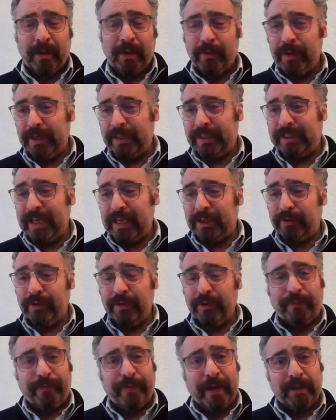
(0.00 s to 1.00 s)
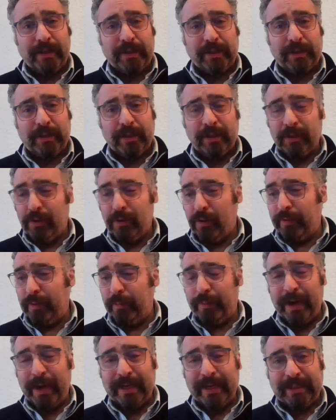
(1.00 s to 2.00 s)
You know, they sat on the fence
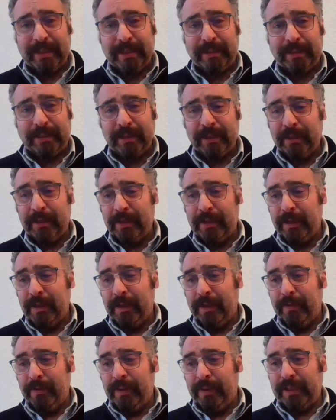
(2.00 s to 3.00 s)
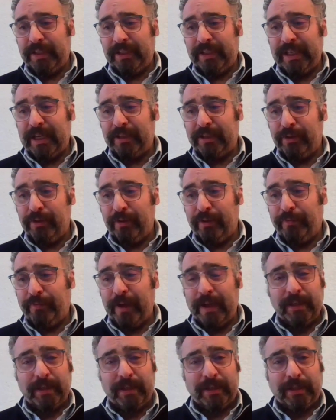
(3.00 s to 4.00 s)
over Brexit. They sat on the
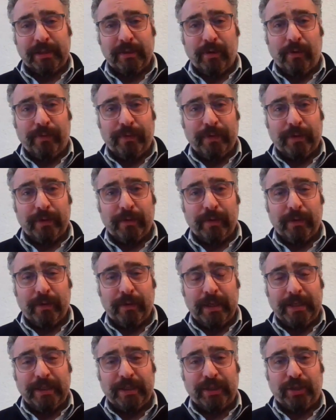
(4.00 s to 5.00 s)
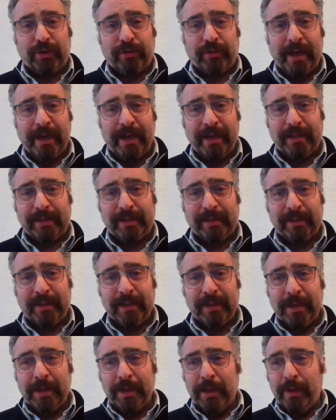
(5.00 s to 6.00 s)
fence over these
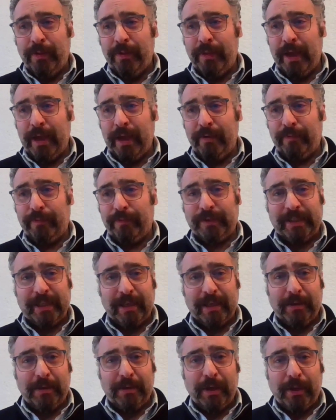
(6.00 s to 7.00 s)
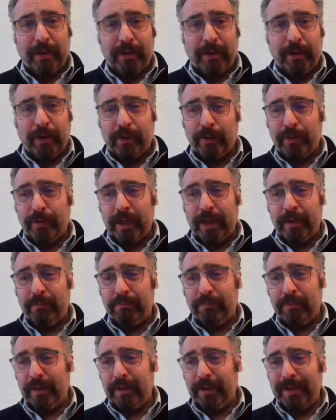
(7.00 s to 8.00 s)
strikes.
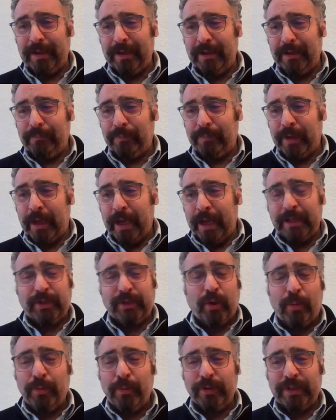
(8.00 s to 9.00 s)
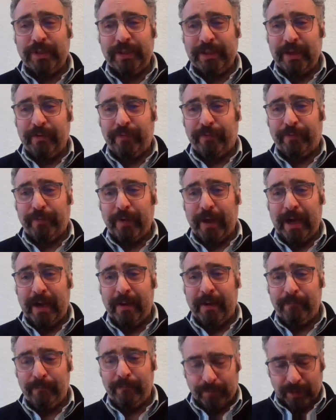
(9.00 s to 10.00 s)
It's almost as if,
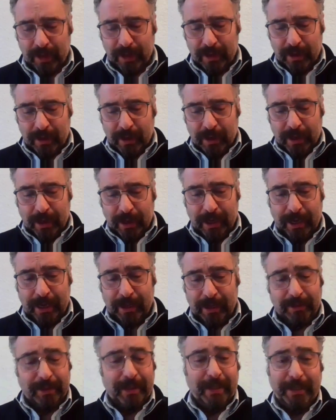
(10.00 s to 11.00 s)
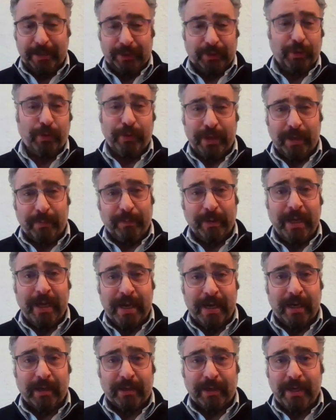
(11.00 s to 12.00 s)
like Tony
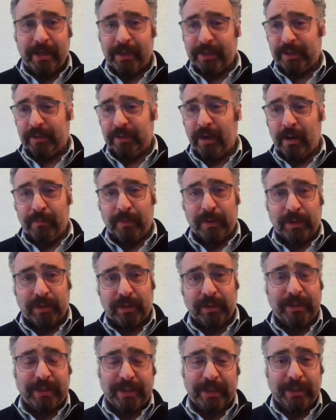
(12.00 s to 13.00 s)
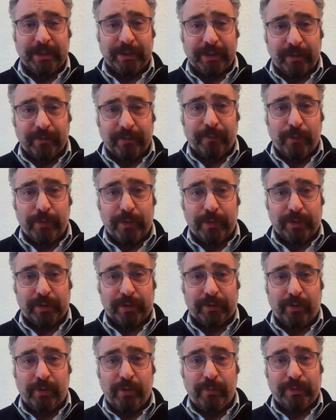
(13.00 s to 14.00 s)
Blair, Keir Starmer's listening to the
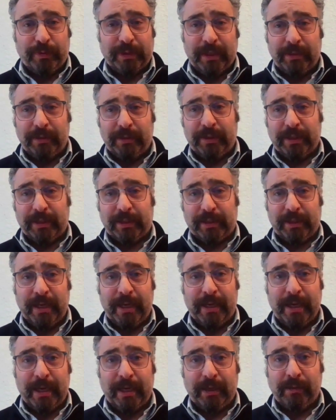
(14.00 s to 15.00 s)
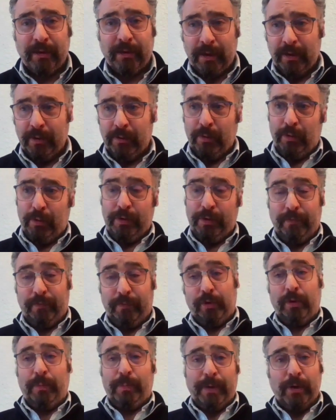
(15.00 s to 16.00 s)
focus groups and just thinking, oh,
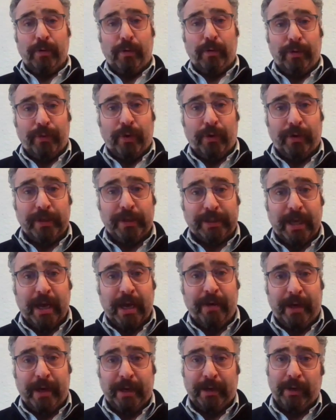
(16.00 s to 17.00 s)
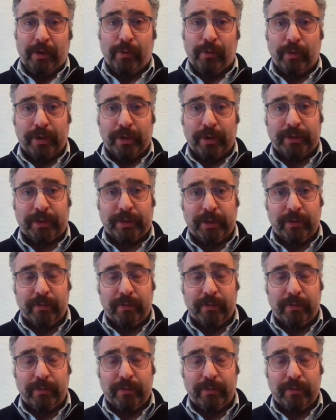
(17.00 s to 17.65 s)
you've got to be authoritarian in order